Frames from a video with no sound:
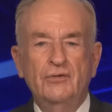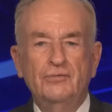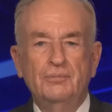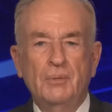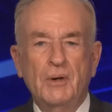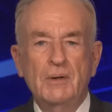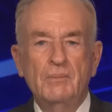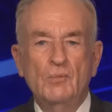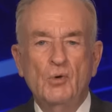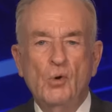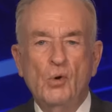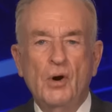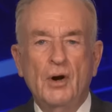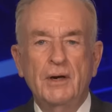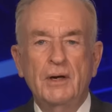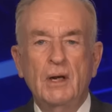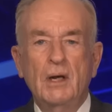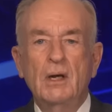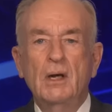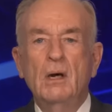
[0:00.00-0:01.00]
the Supreme
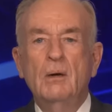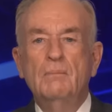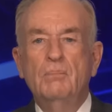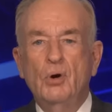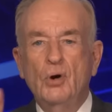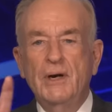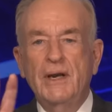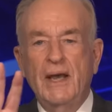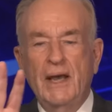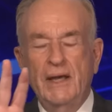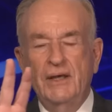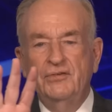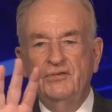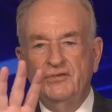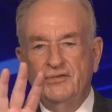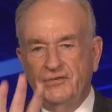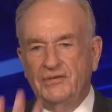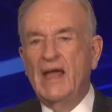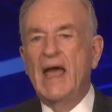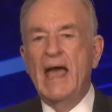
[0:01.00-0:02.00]
Court put a
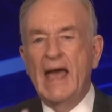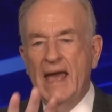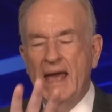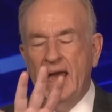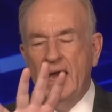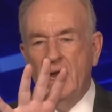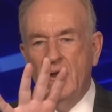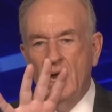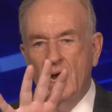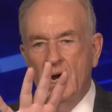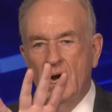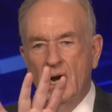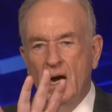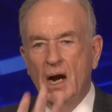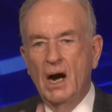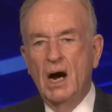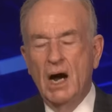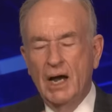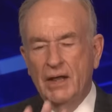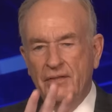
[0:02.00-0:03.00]
stay
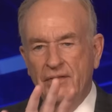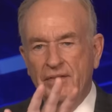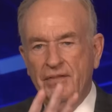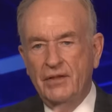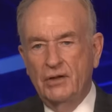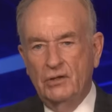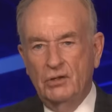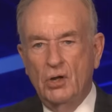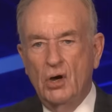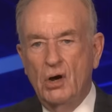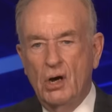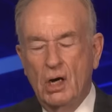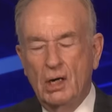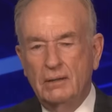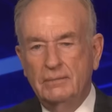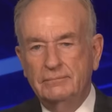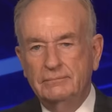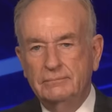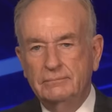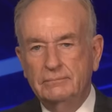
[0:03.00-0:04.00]
on the law
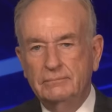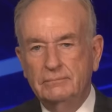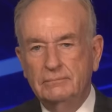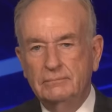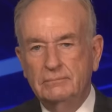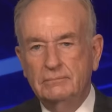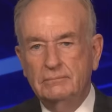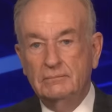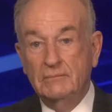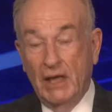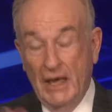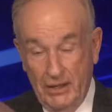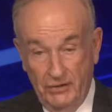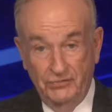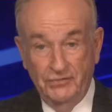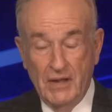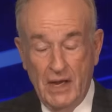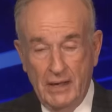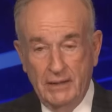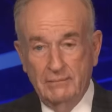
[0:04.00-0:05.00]

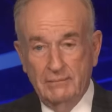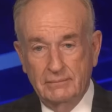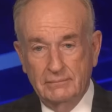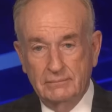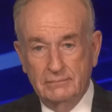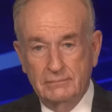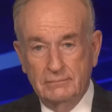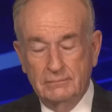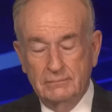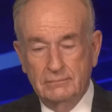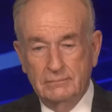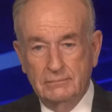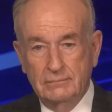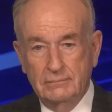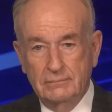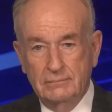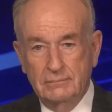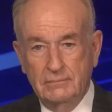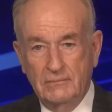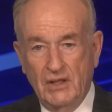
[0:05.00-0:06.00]
last night.
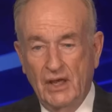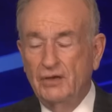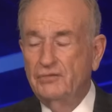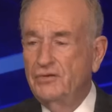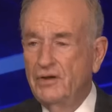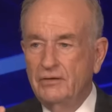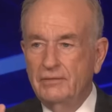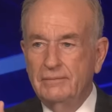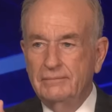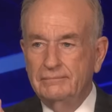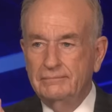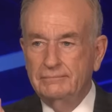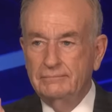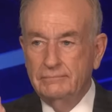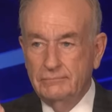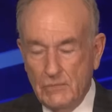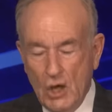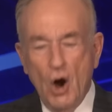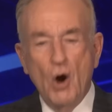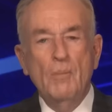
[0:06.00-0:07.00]
Okay, they said,
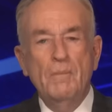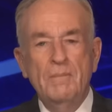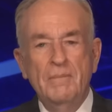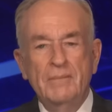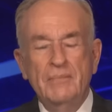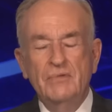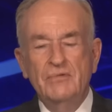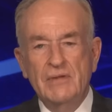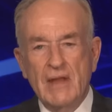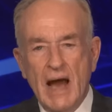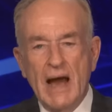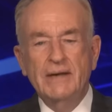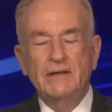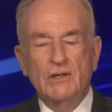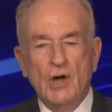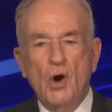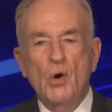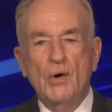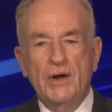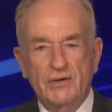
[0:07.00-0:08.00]
nope. Not
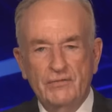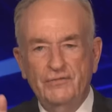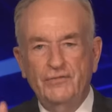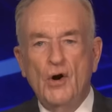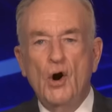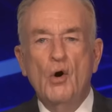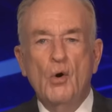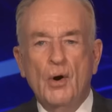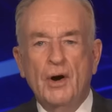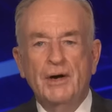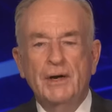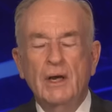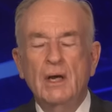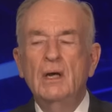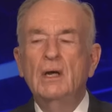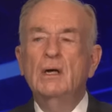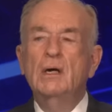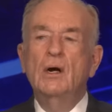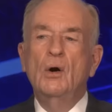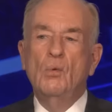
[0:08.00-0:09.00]
going forward.
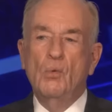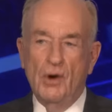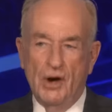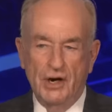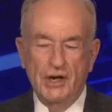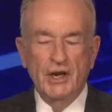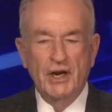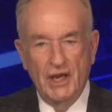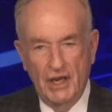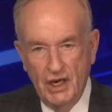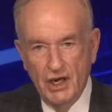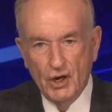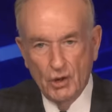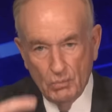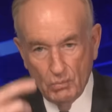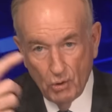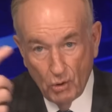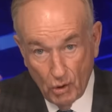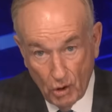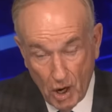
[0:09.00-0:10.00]
We're going to
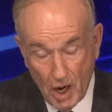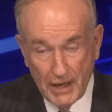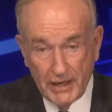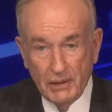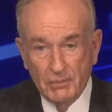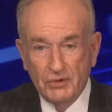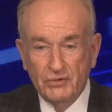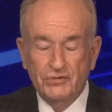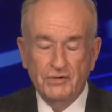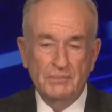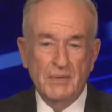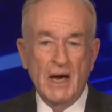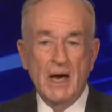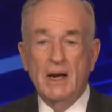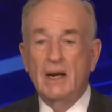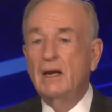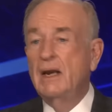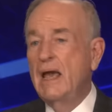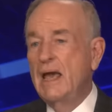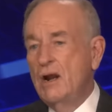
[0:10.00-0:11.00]
hear more arguments
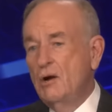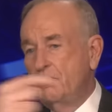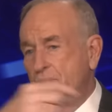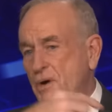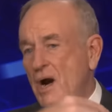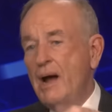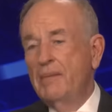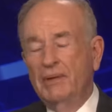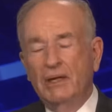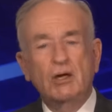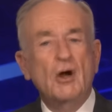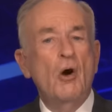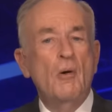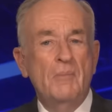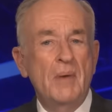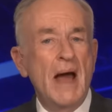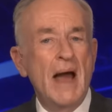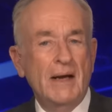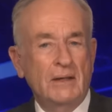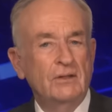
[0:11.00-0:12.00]
about it. It'll probably go
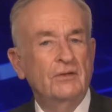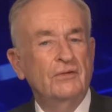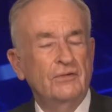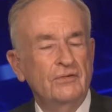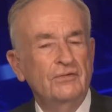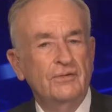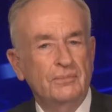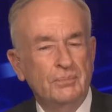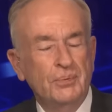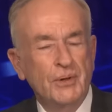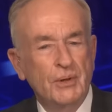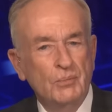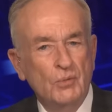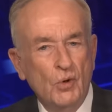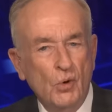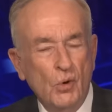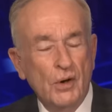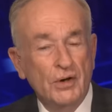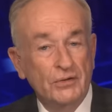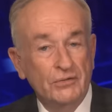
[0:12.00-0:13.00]
back to the Supreme
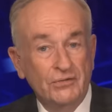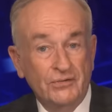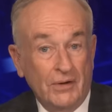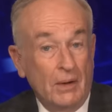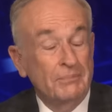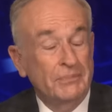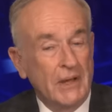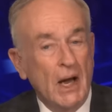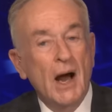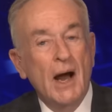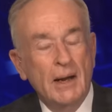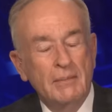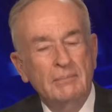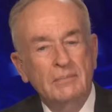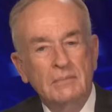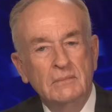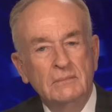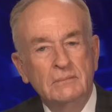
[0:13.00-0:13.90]
Court sometime,